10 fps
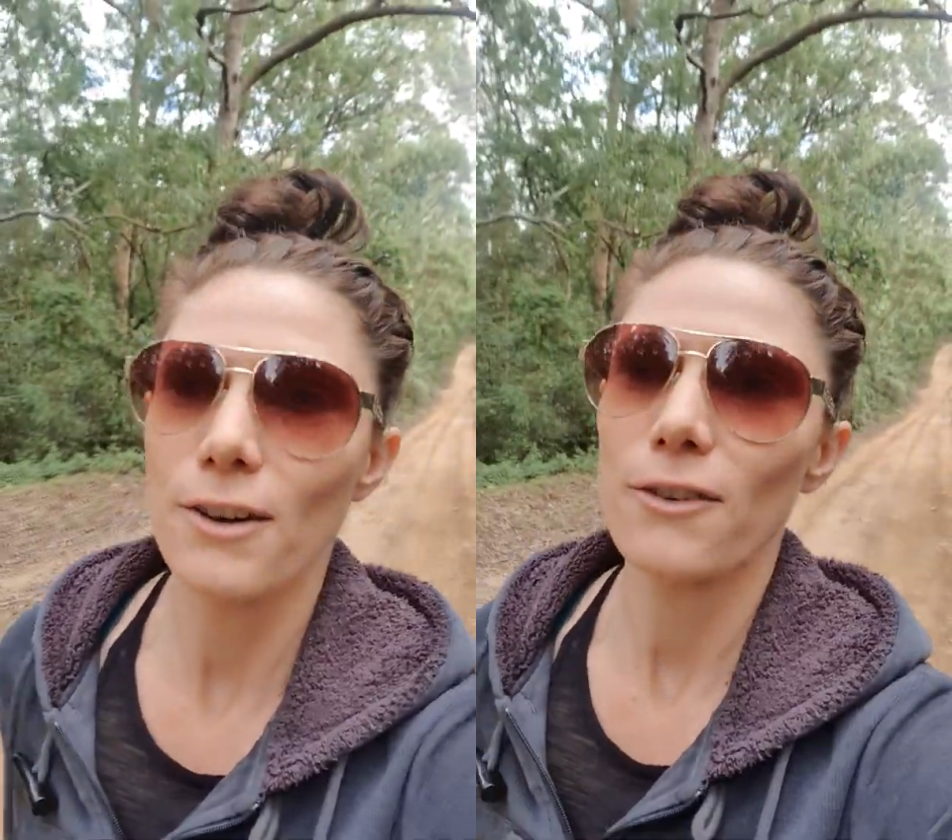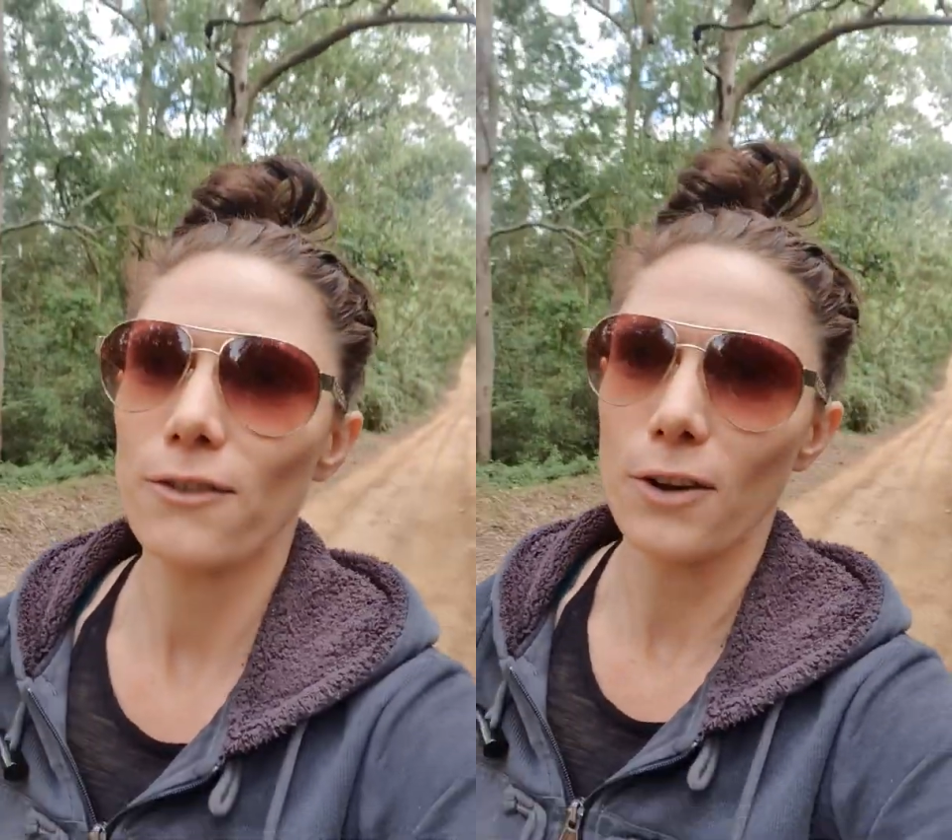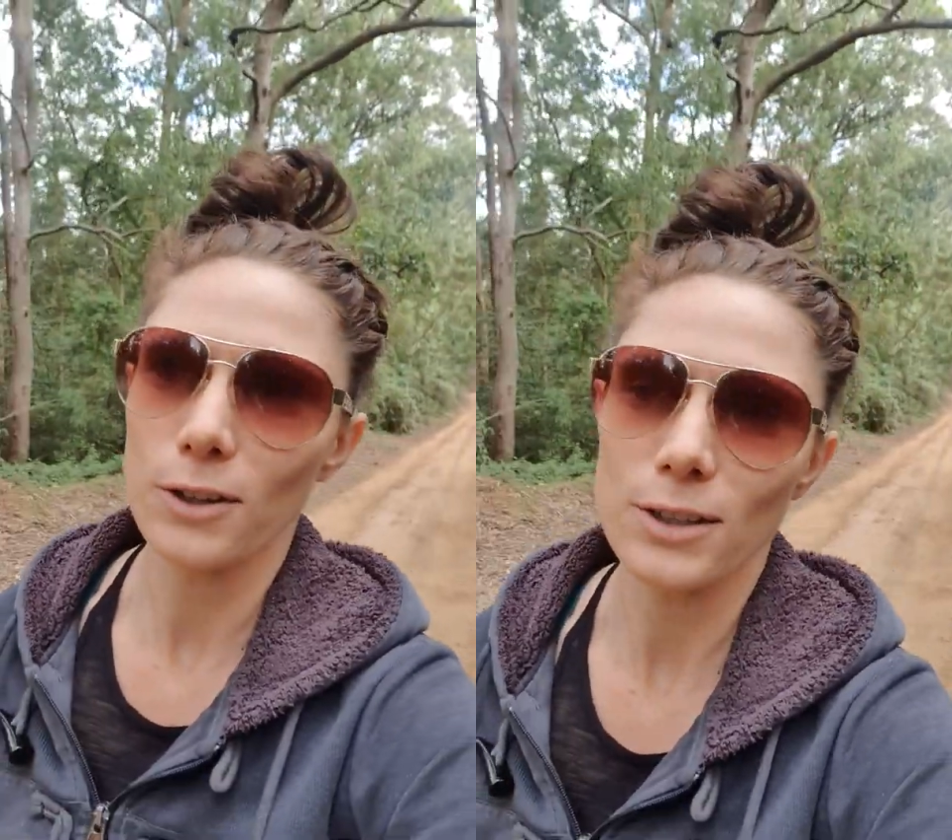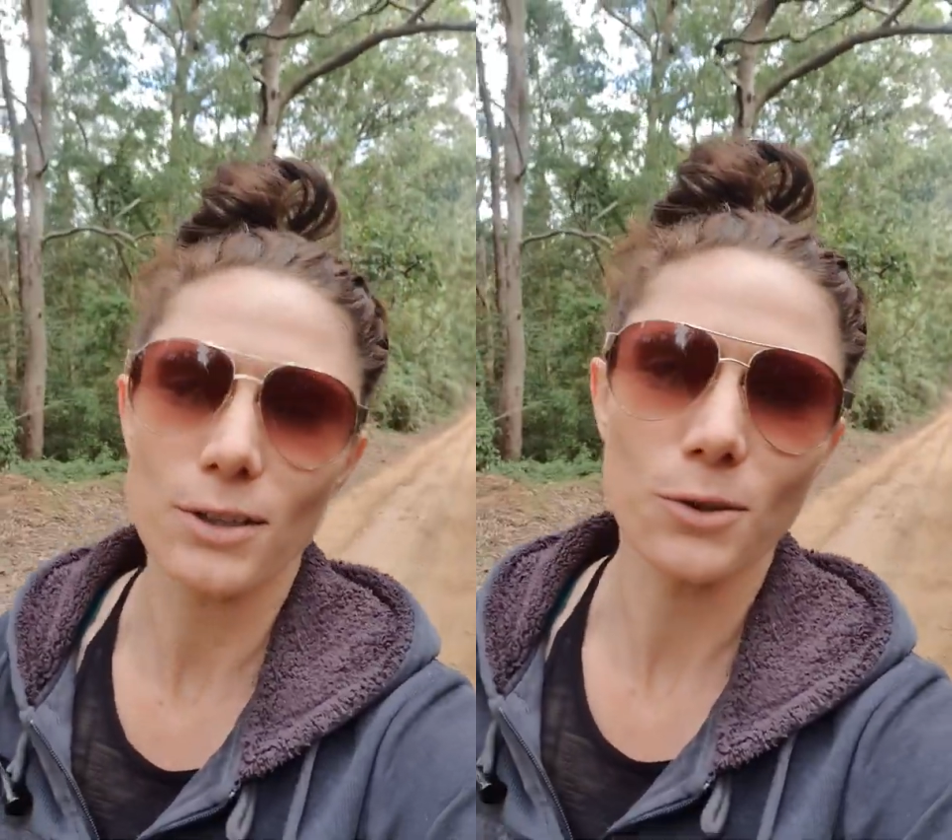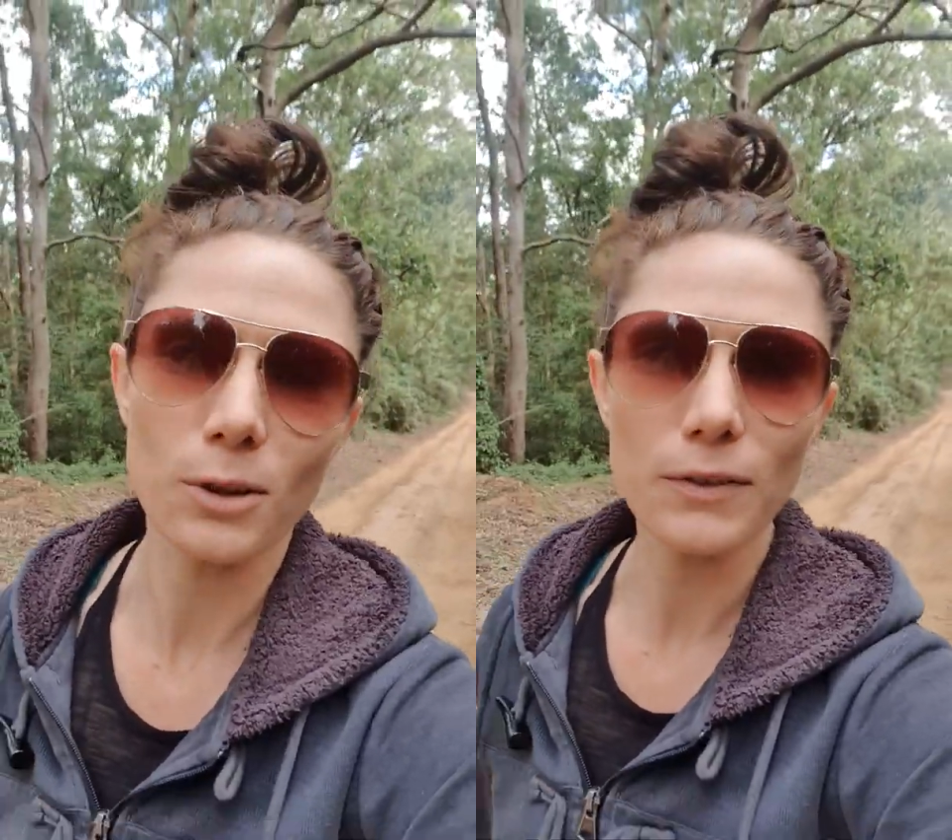focus
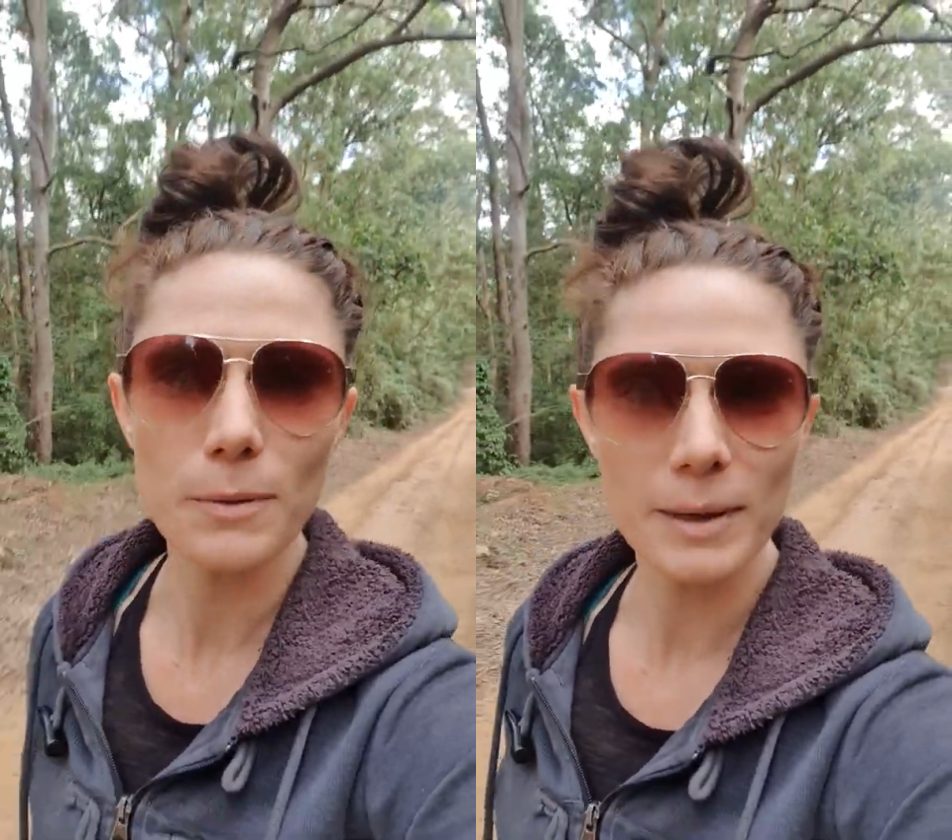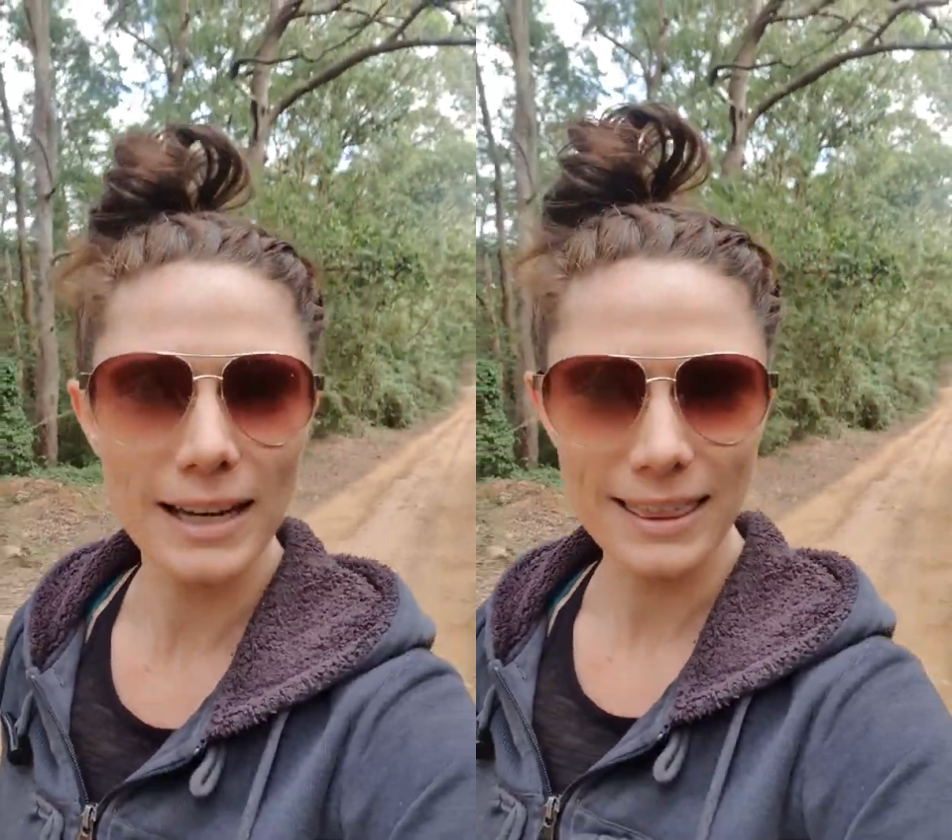on all of the bigger